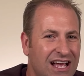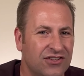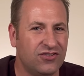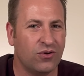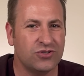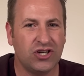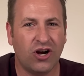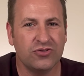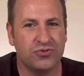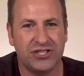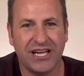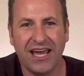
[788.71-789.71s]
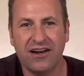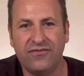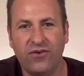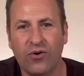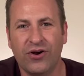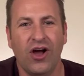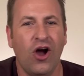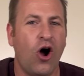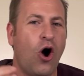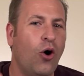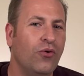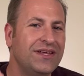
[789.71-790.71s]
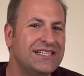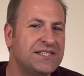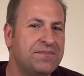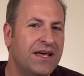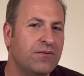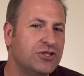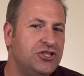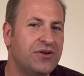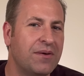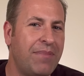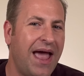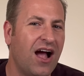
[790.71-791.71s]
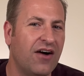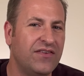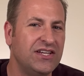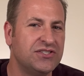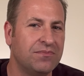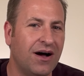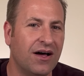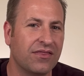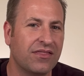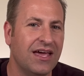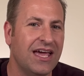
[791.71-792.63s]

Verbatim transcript: Don't charge what you can't afford. Only spend what you can pay off each month.